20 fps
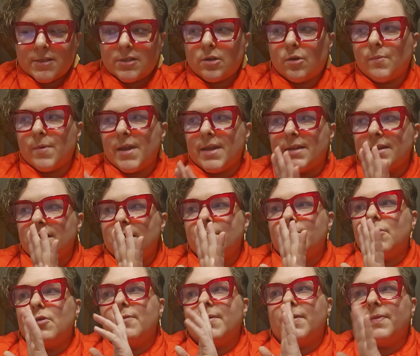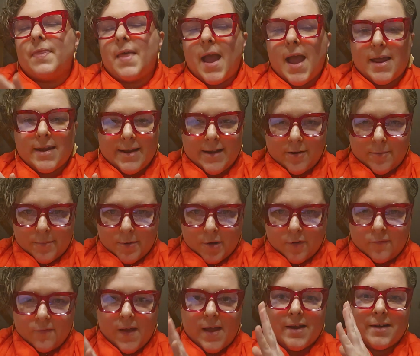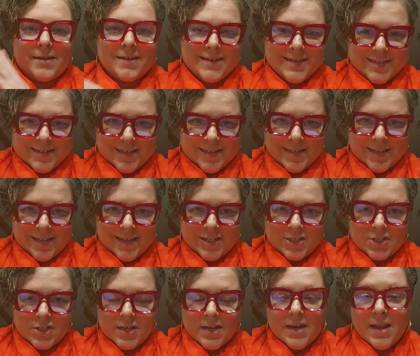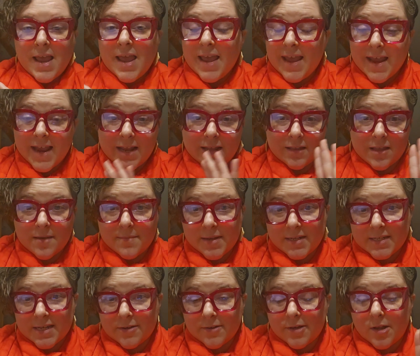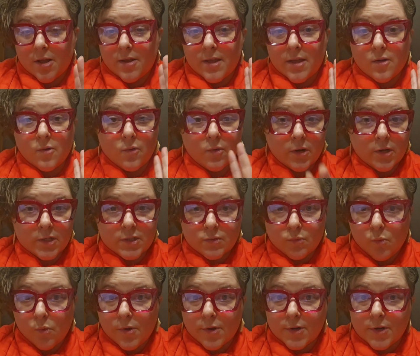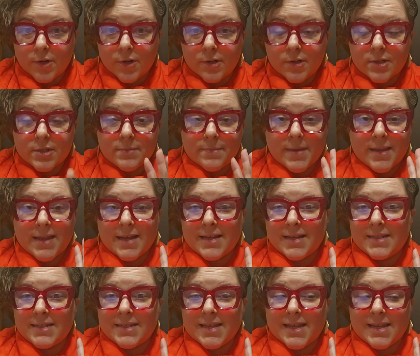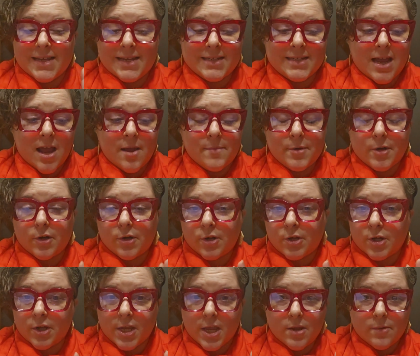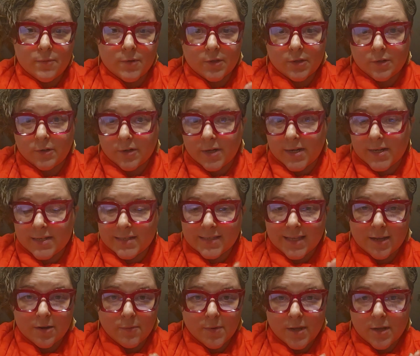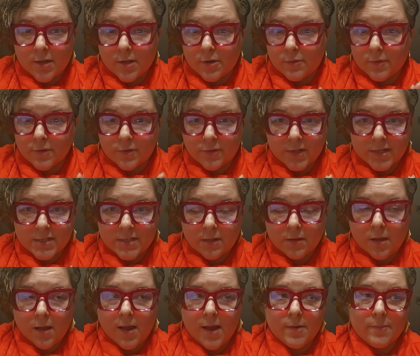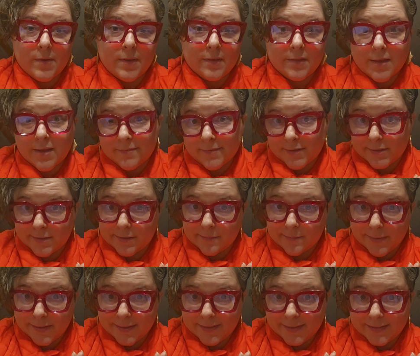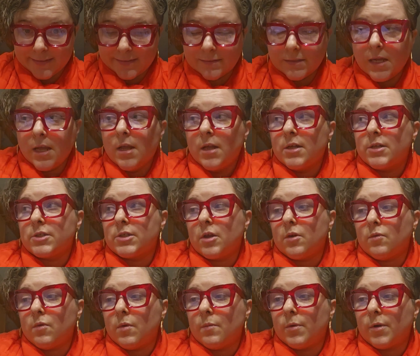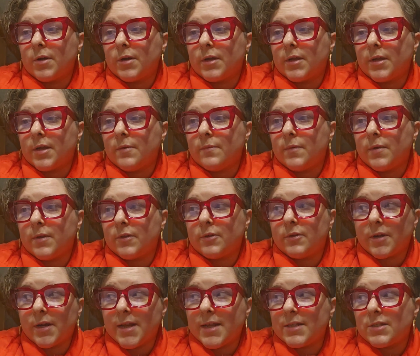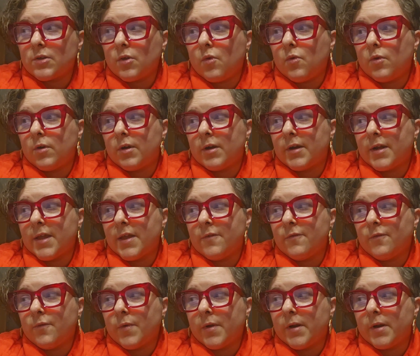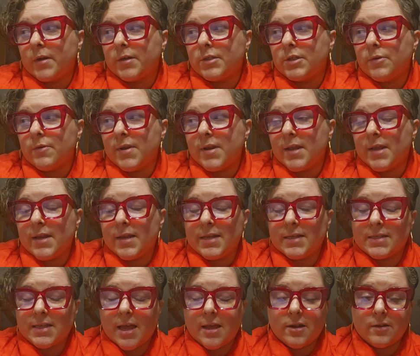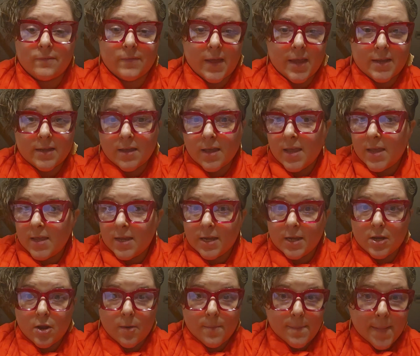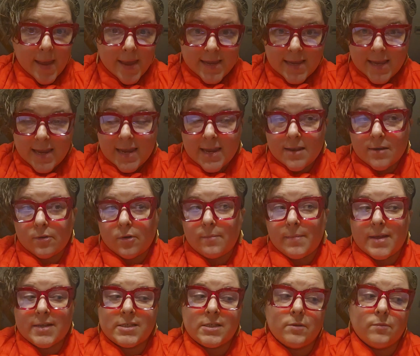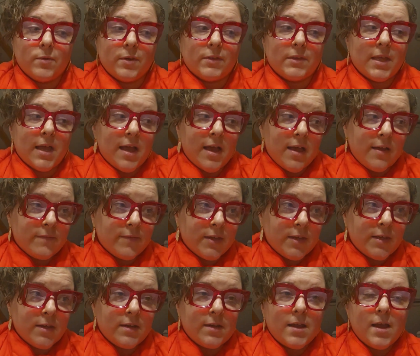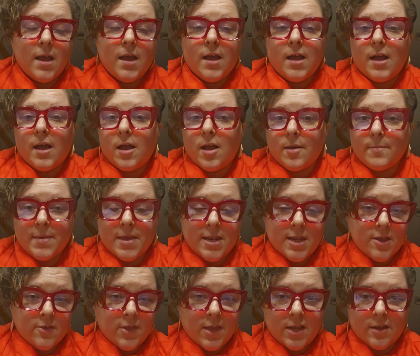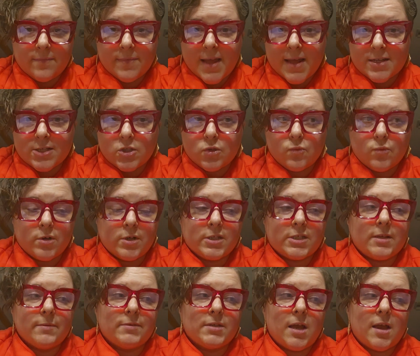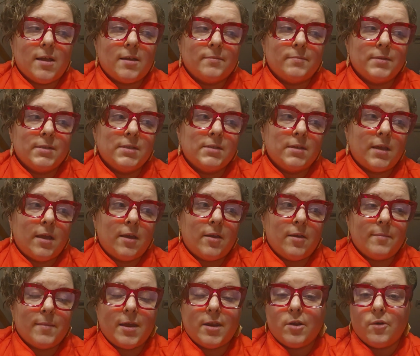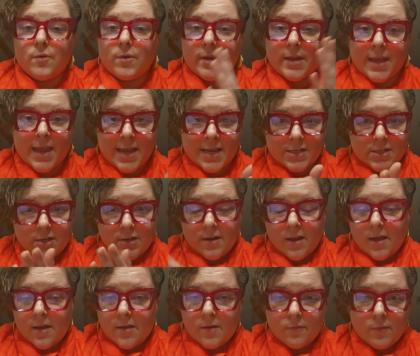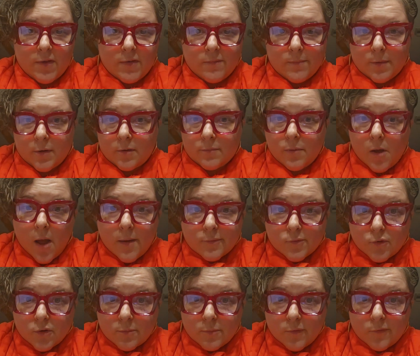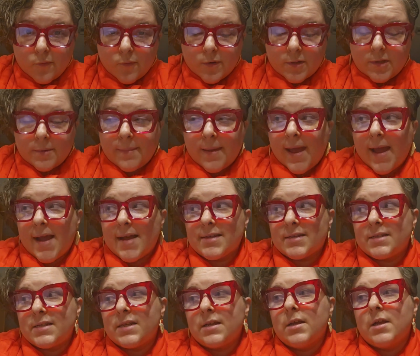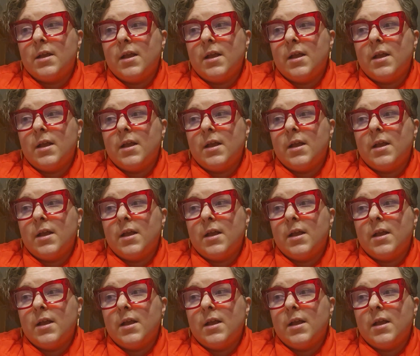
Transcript: So we ended up moving that air purifier into the kitchen. And let me tell y'all, it works wonders because anytime you're cooking with grease, like we cook with grease a lot, we love us some bacon. So when we're cooking with grease, or if we're doing any side of like, baking or messing with the oven, anything of that sort, sometimes, I know on occasion, we've burnt popcorn before in the past.